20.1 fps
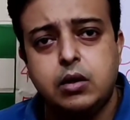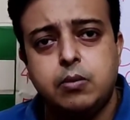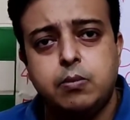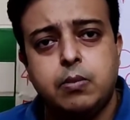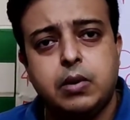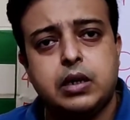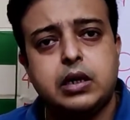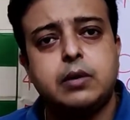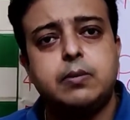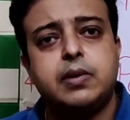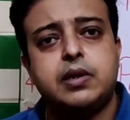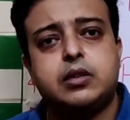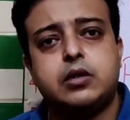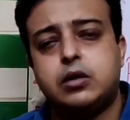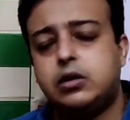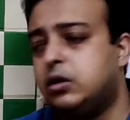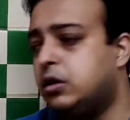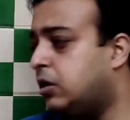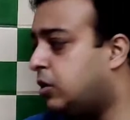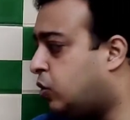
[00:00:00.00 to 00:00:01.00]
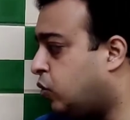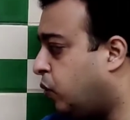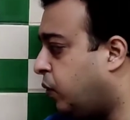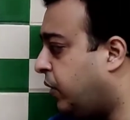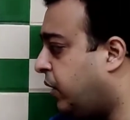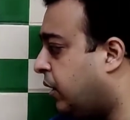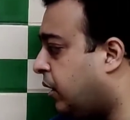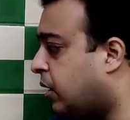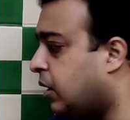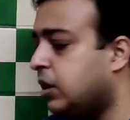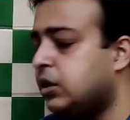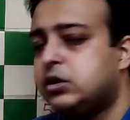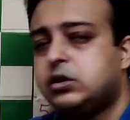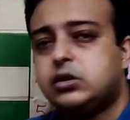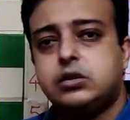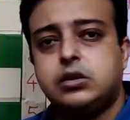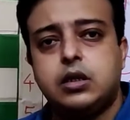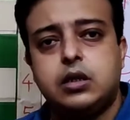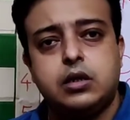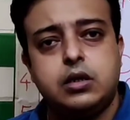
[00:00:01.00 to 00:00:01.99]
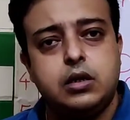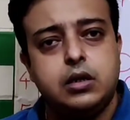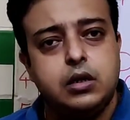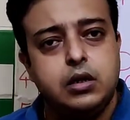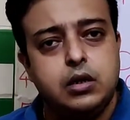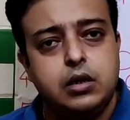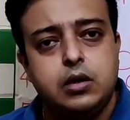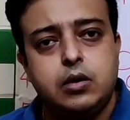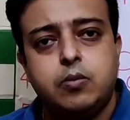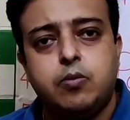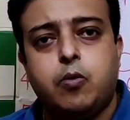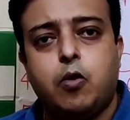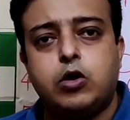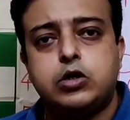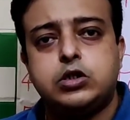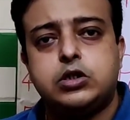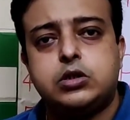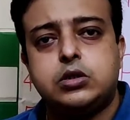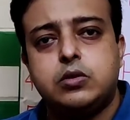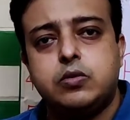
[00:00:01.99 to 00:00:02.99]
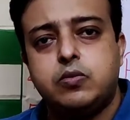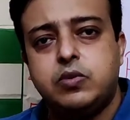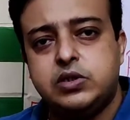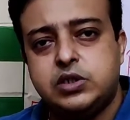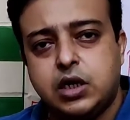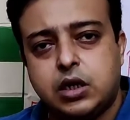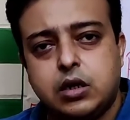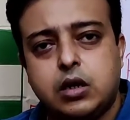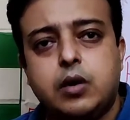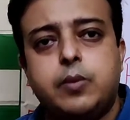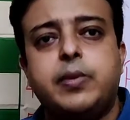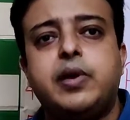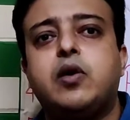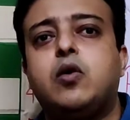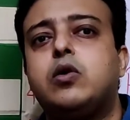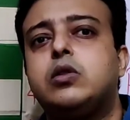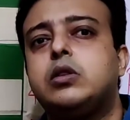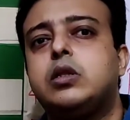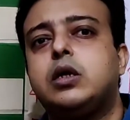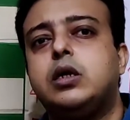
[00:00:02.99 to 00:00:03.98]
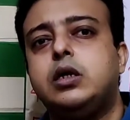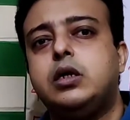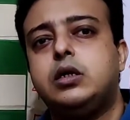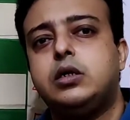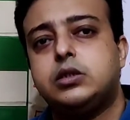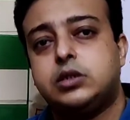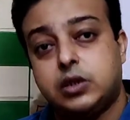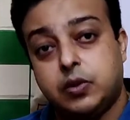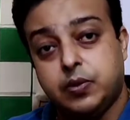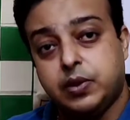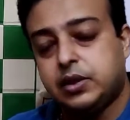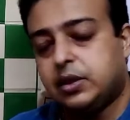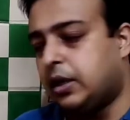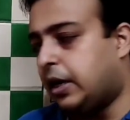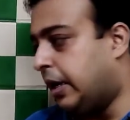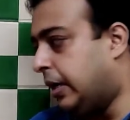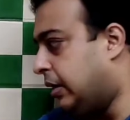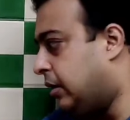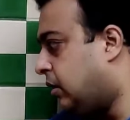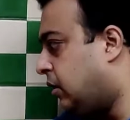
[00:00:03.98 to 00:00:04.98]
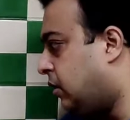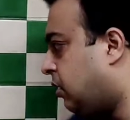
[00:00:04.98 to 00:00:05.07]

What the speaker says: but a method to win against the pawns which are coming on the 7th rank.